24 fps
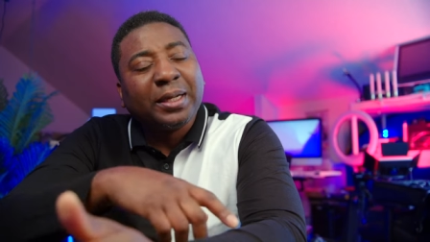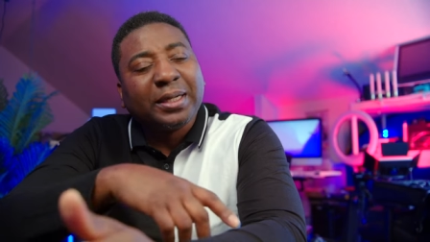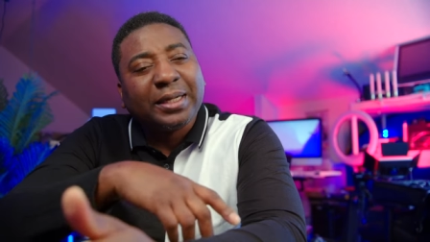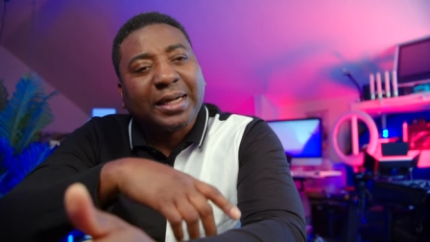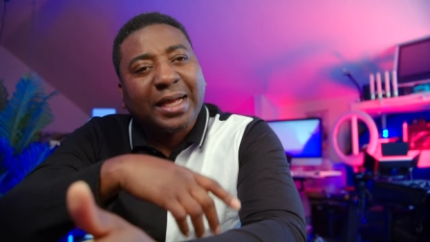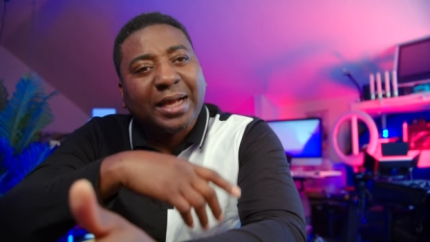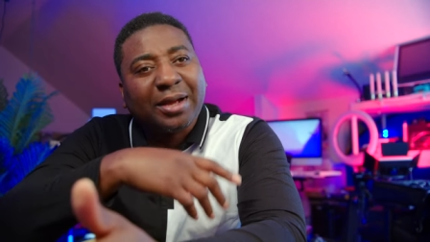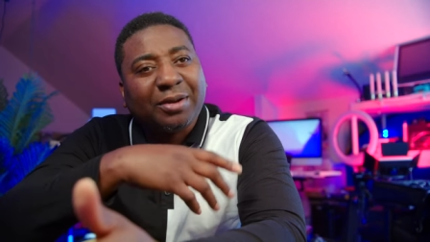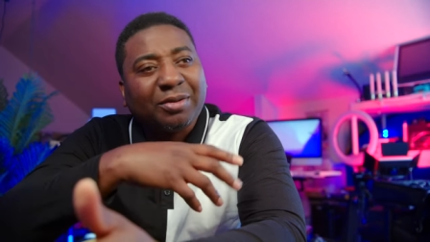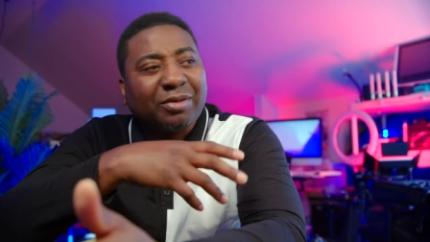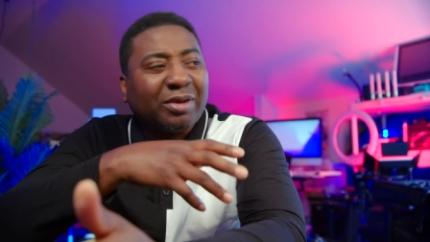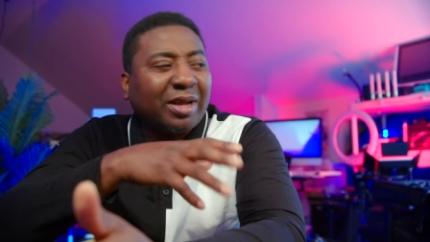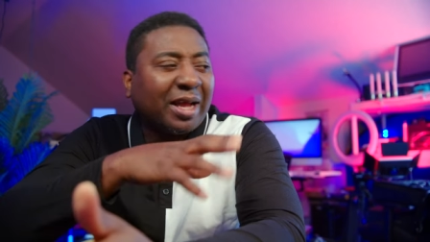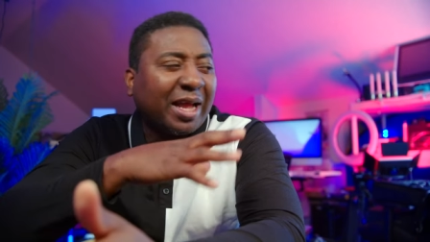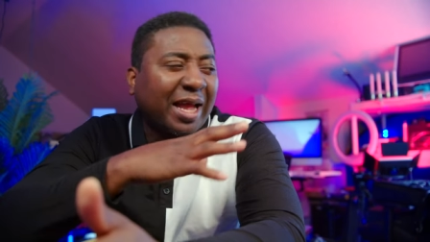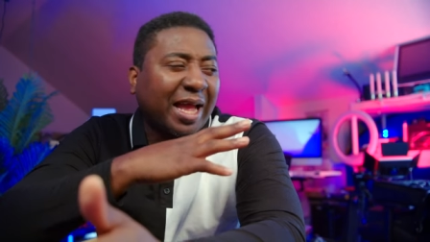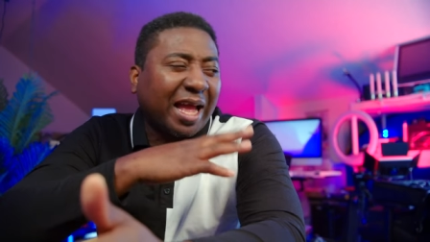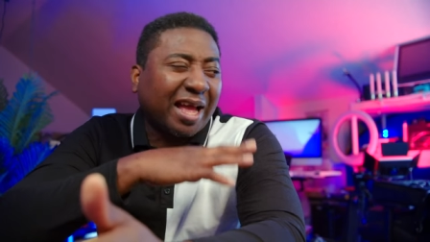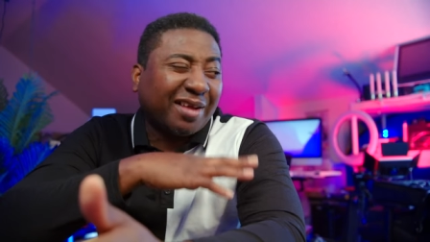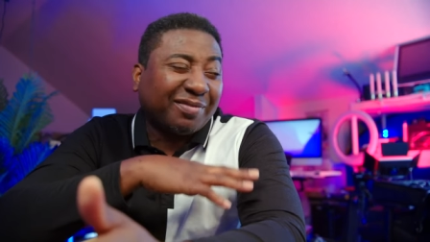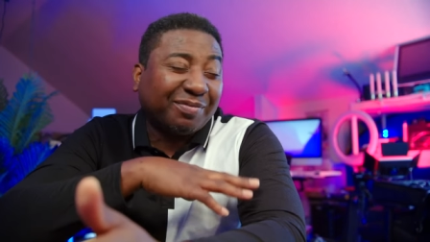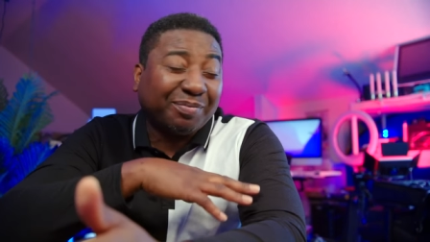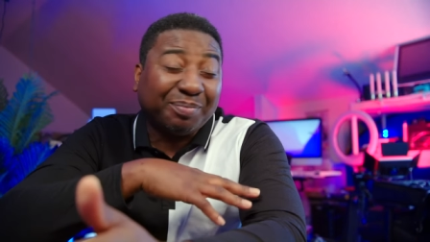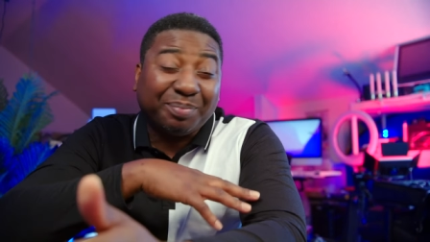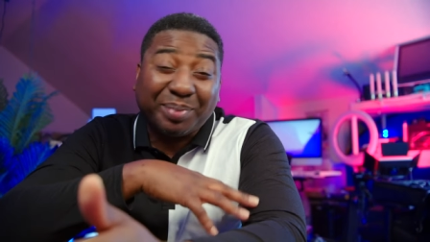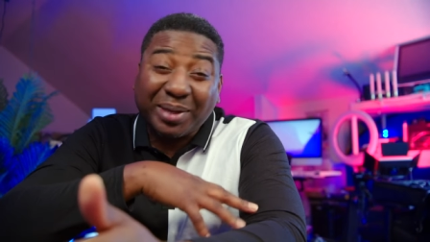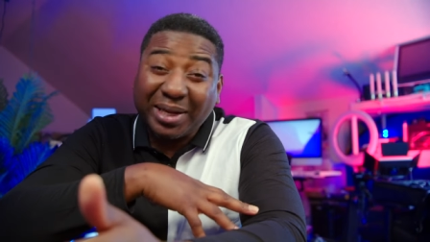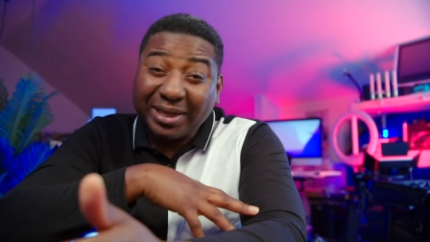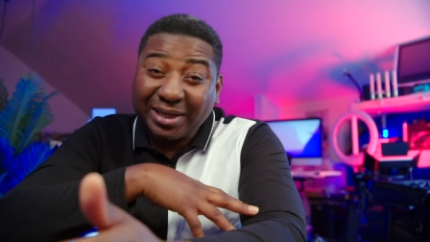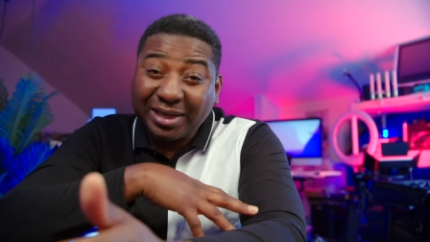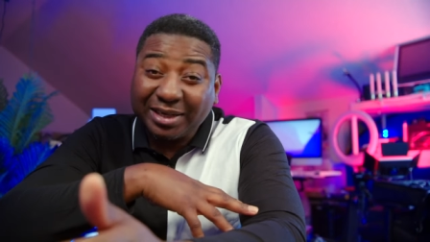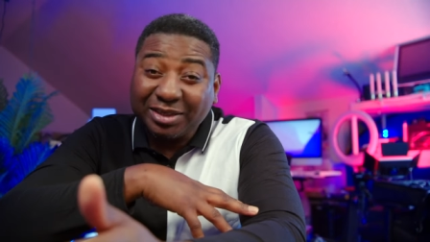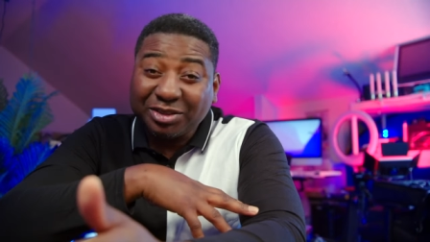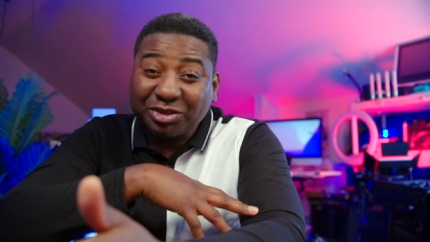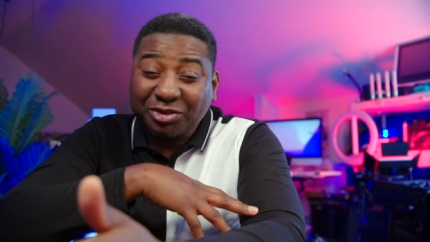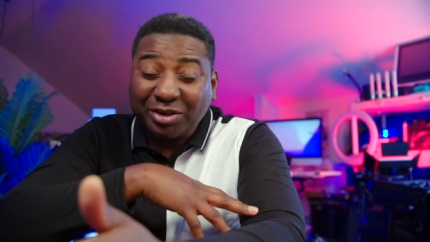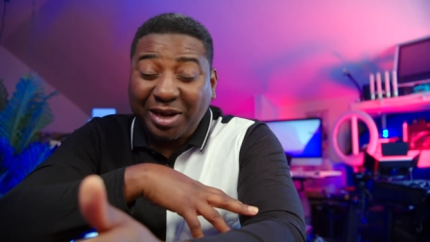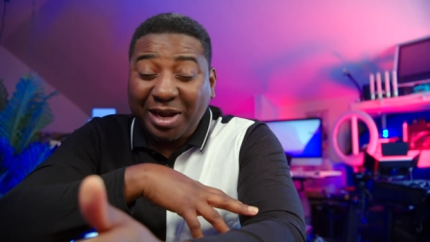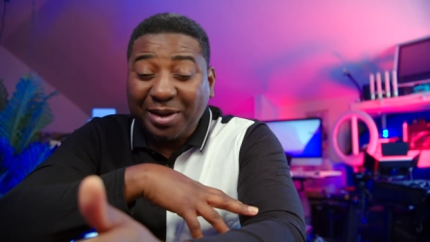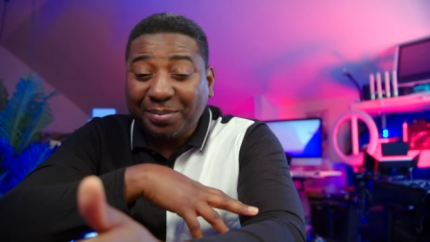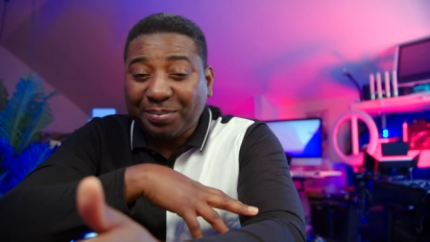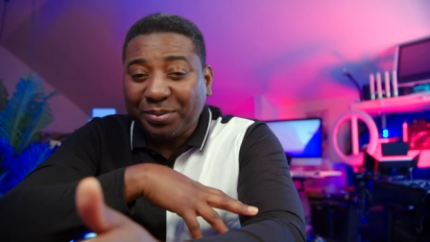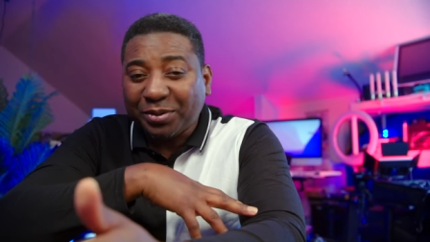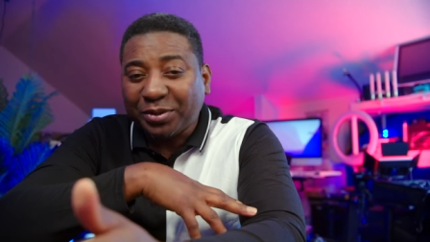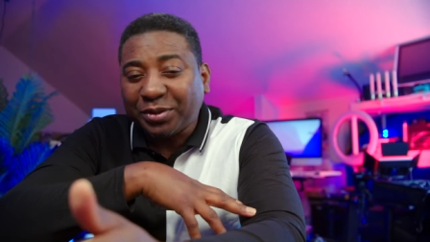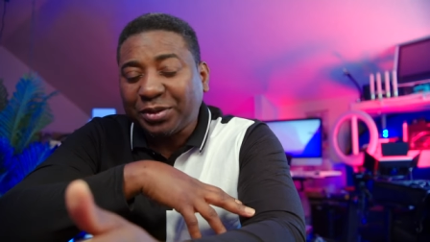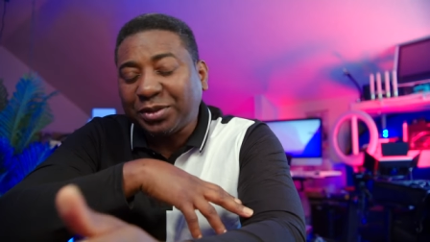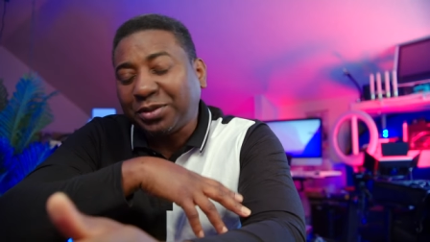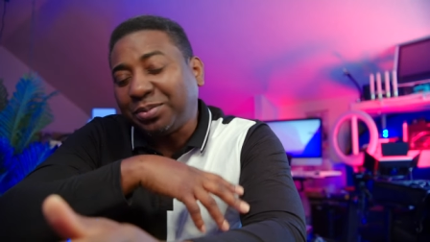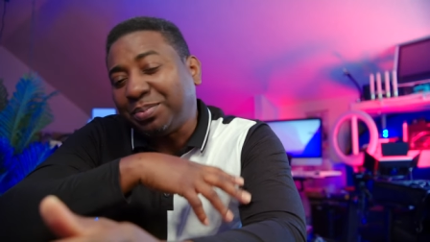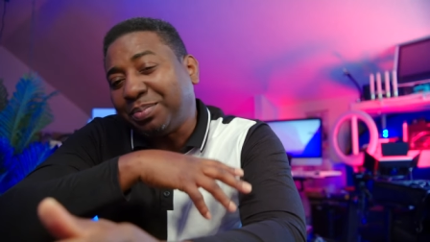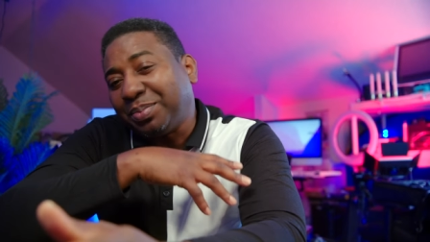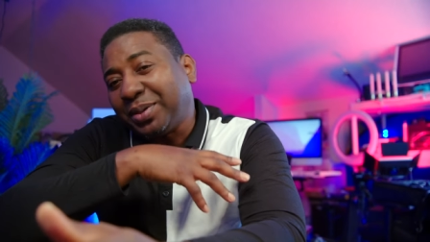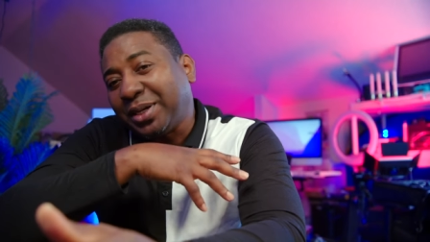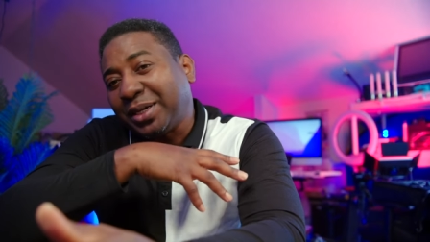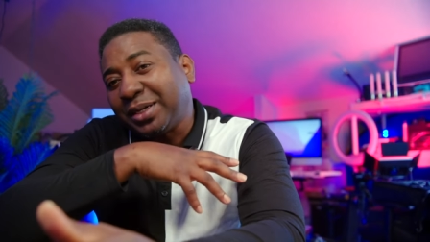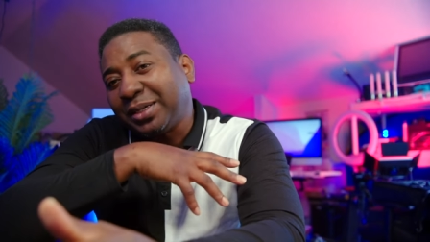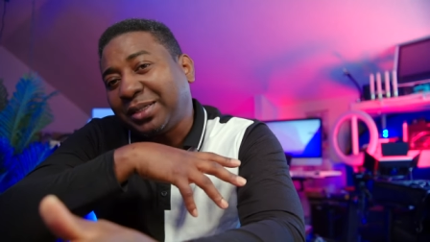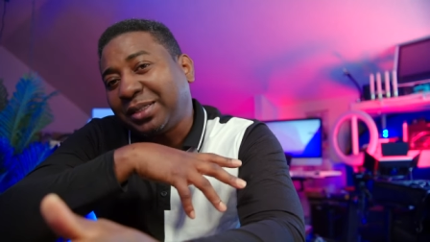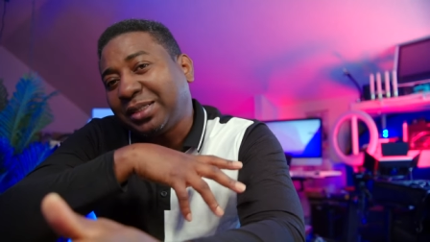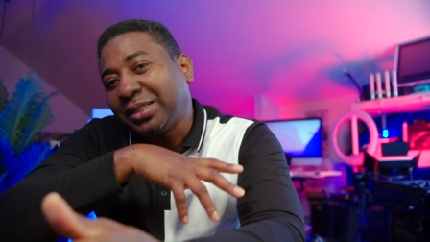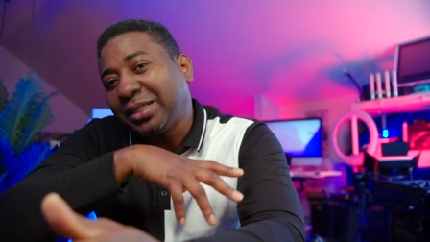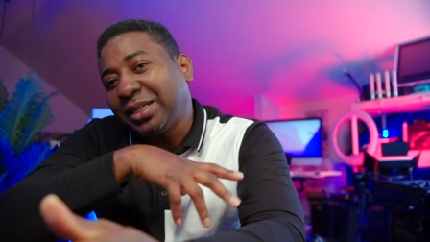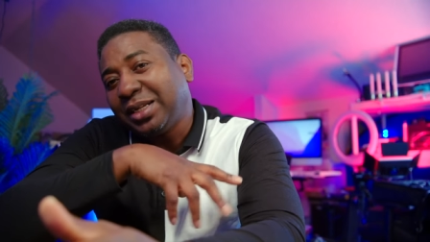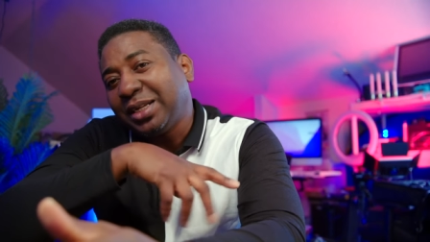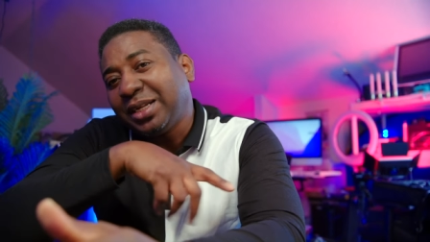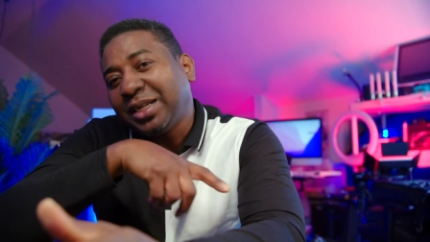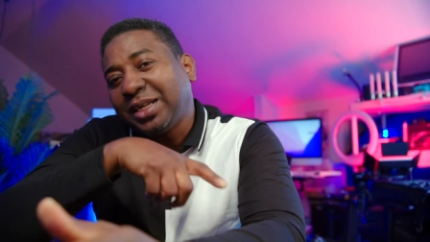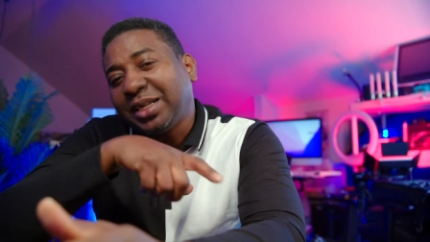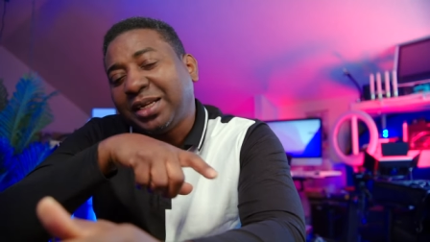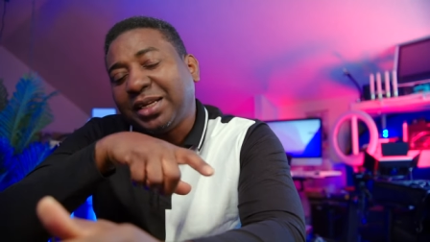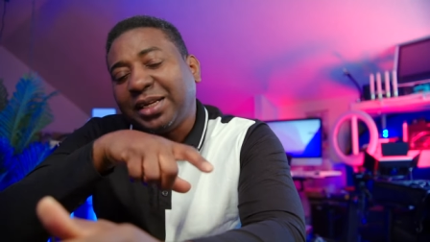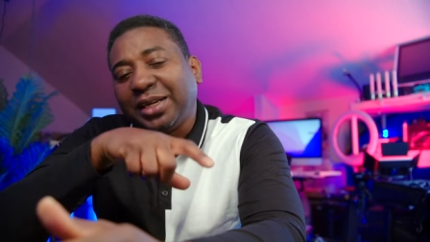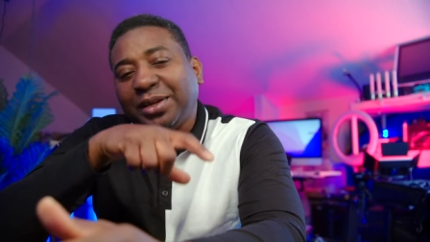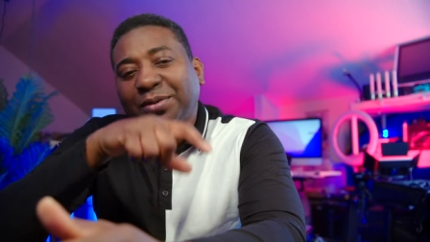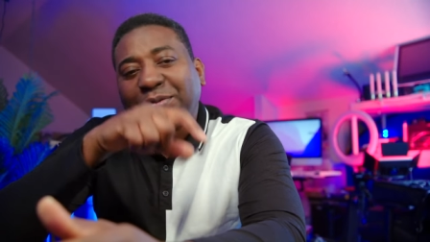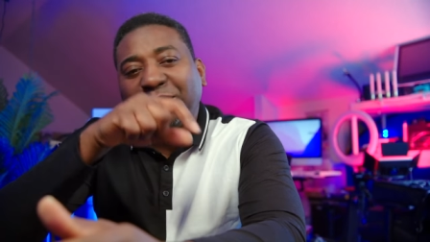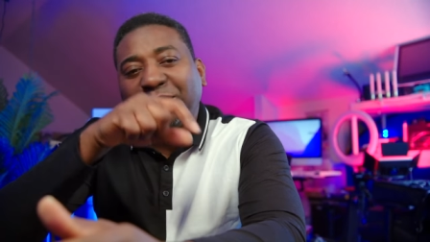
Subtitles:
Now I have better tripods, but the